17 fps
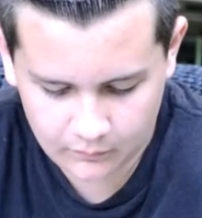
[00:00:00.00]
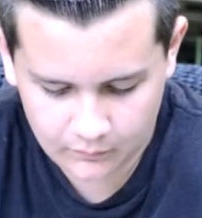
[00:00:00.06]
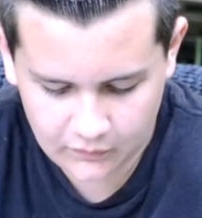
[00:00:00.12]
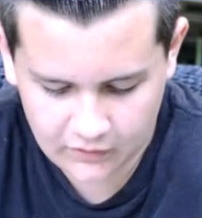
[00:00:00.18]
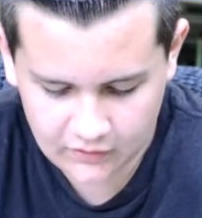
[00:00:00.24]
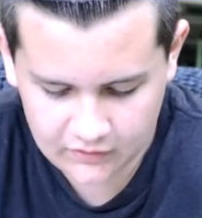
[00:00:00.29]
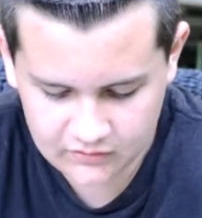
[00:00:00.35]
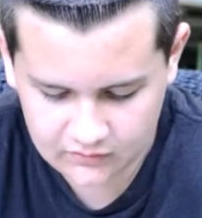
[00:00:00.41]

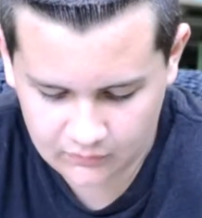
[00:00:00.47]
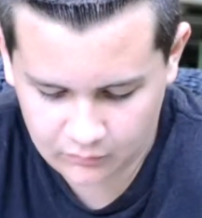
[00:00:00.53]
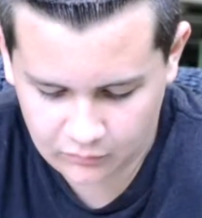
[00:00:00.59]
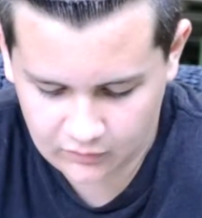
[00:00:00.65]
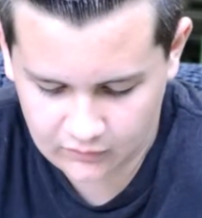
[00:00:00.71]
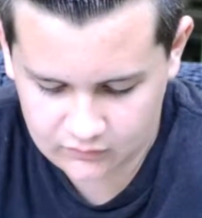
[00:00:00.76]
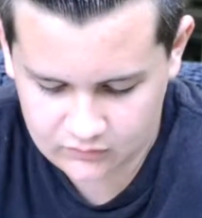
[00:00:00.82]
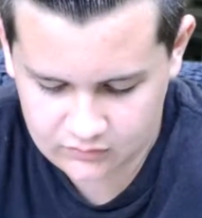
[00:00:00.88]
Because of the
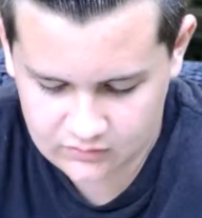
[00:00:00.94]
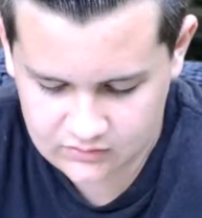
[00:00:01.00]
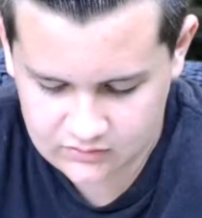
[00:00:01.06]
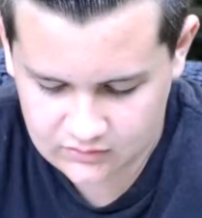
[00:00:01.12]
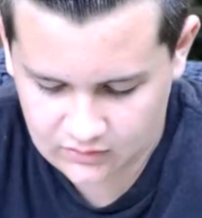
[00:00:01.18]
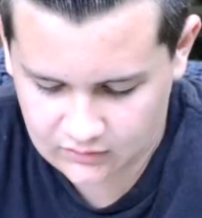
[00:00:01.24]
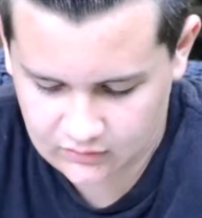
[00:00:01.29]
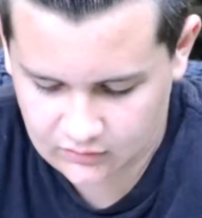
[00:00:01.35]
brown tree
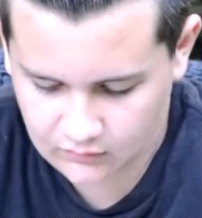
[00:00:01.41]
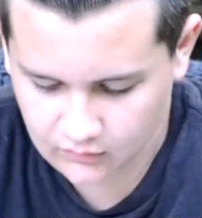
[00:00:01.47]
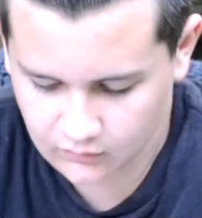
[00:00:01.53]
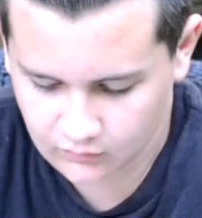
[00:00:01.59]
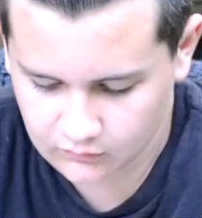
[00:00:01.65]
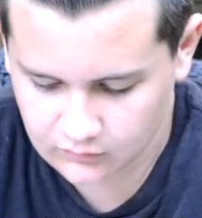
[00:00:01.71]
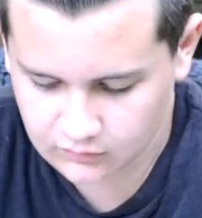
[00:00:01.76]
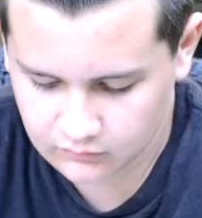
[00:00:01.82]
snake, there are
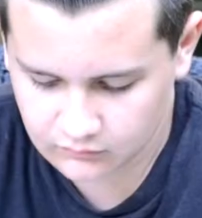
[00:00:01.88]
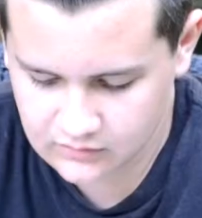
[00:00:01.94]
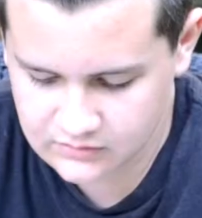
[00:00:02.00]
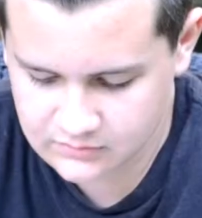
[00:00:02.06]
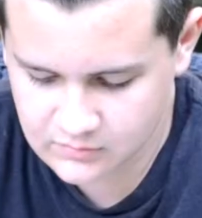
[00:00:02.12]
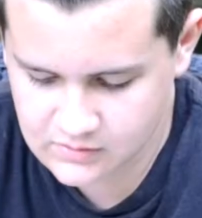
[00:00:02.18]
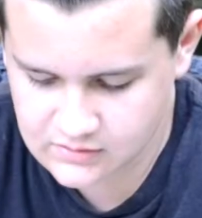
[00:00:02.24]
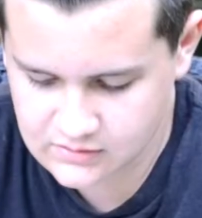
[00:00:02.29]
only 3
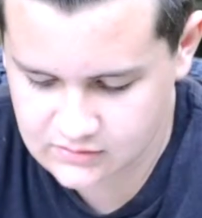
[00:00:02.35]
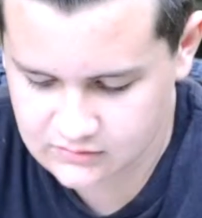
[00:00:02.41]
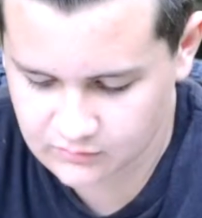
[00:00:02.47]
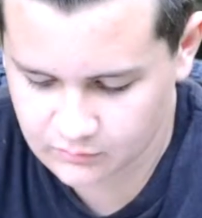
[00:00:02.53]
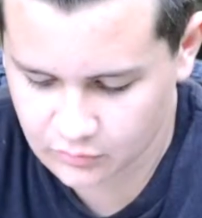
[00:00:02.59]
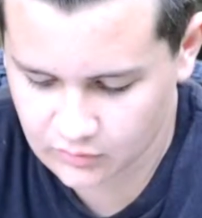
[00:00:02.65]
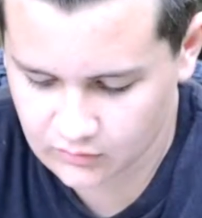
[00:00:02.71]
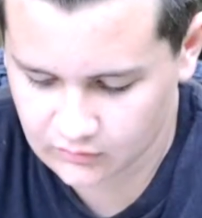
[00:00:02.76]
species
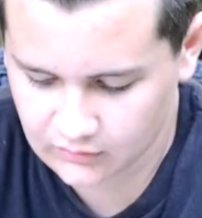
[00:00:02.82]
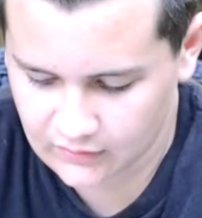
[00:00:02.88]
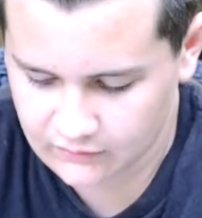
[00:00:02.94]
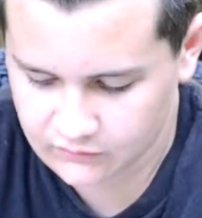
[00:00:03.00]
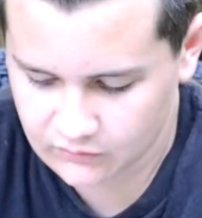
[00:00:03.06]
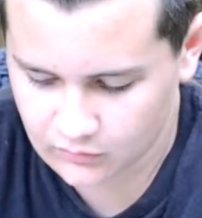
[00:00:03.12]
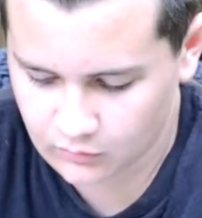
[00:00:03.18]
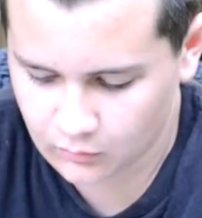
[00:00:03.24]
of bird
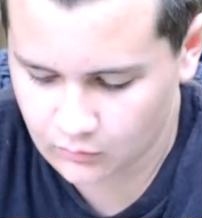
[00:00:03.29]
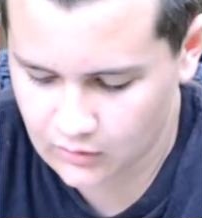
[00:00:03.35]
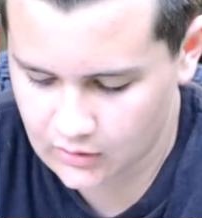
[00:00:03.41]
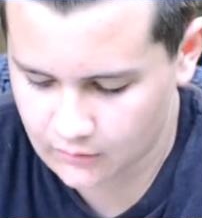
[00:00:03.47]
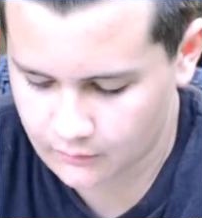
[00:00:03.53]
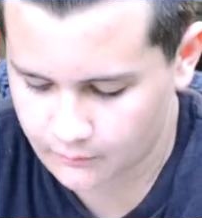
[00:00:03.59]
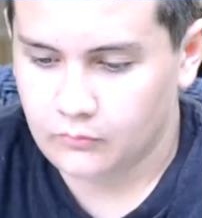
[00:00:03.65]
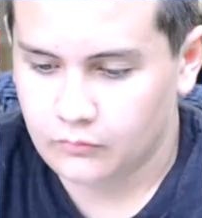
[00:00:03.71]
left on Guam.